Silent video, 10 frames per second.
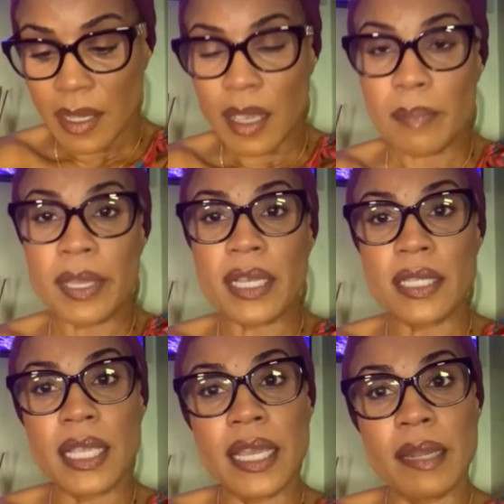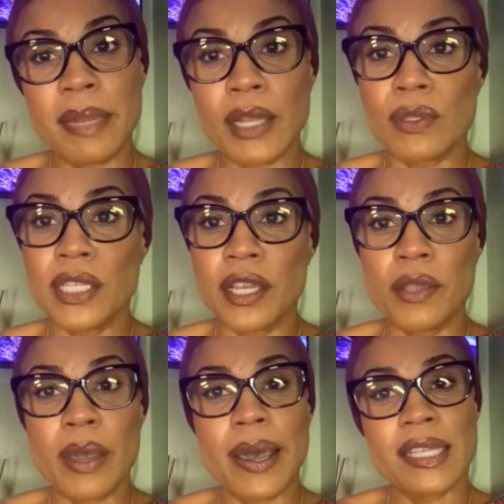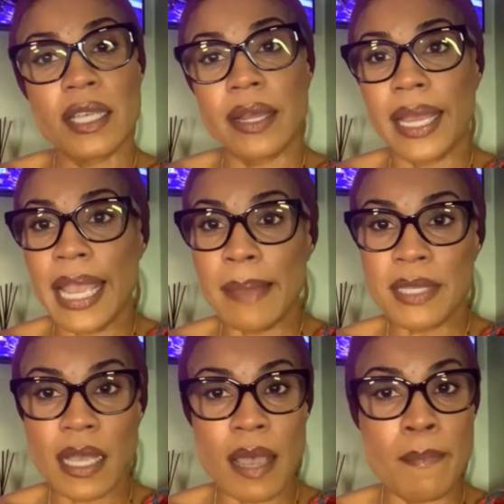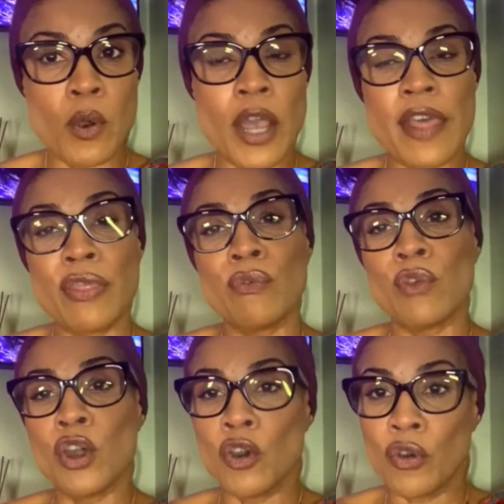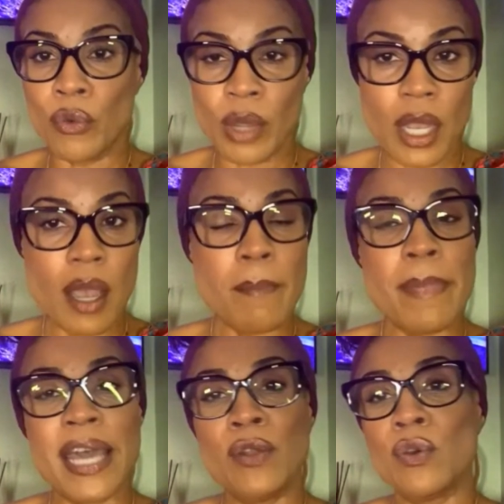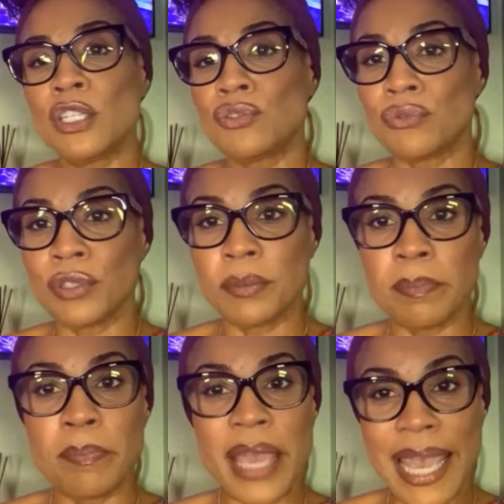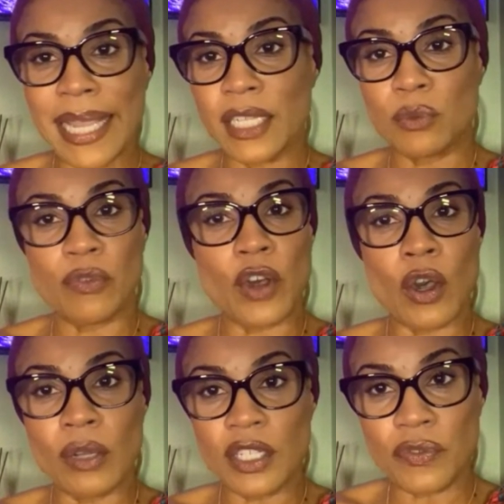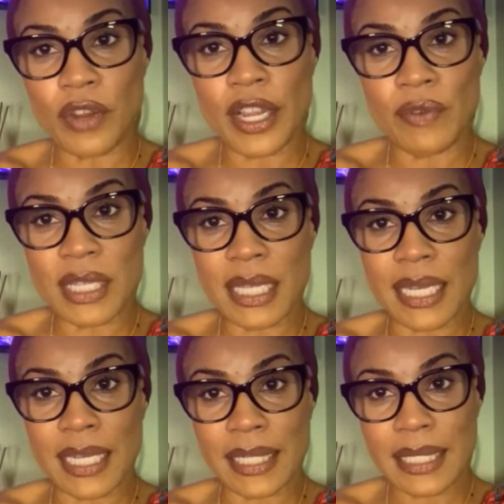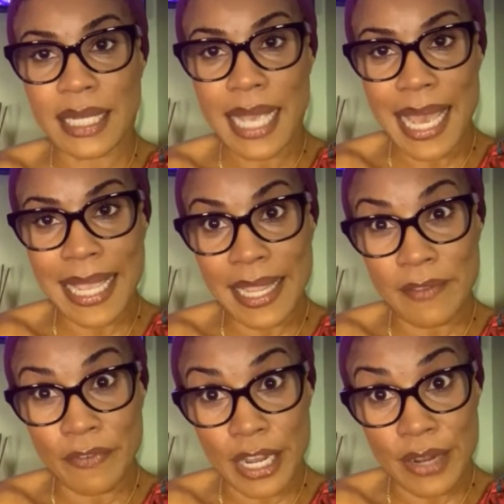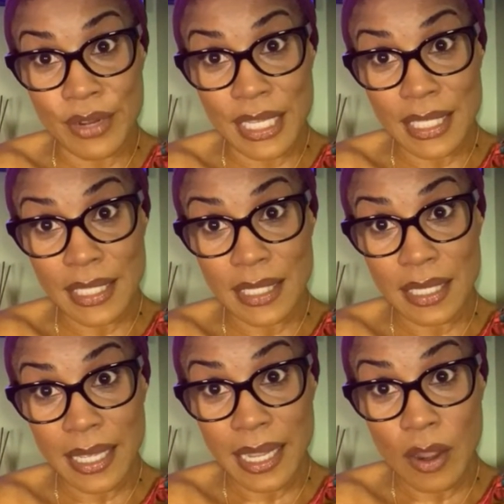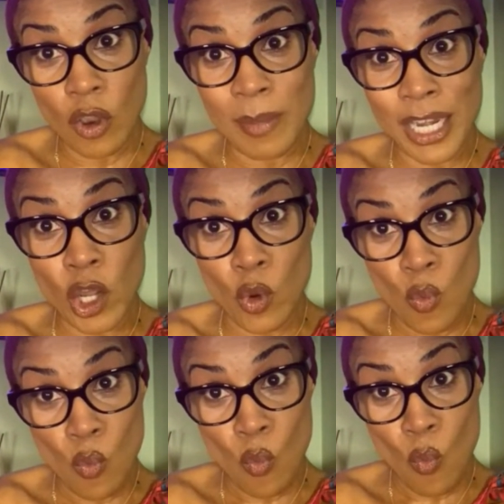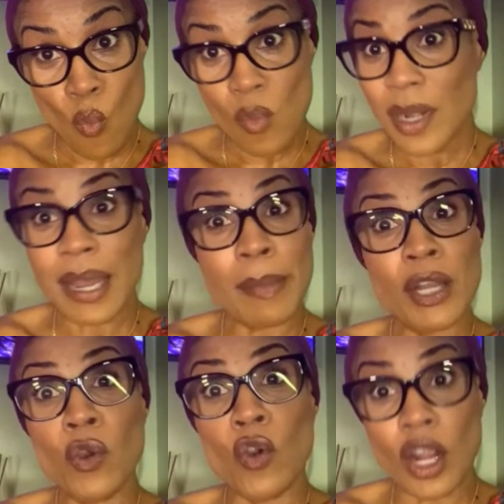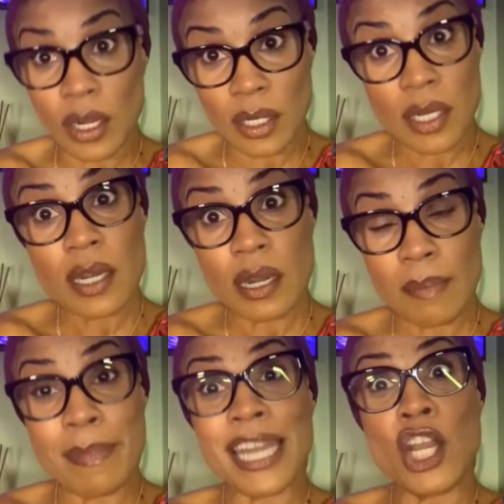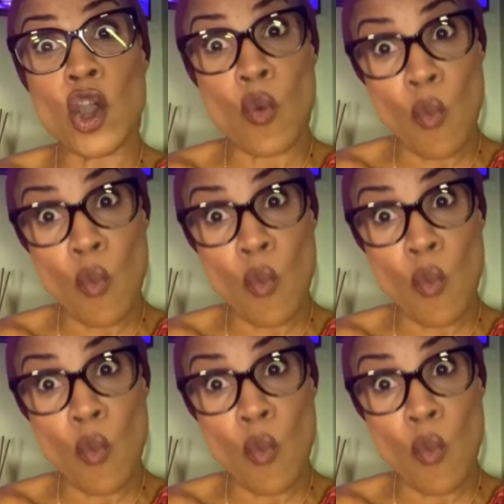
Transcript: Because again, I'm not gonna tell you how I saw that Amazon boy throw my Nordstrom package with all this fragrance in it, high-end fragrance, on my door. Not my door, my door.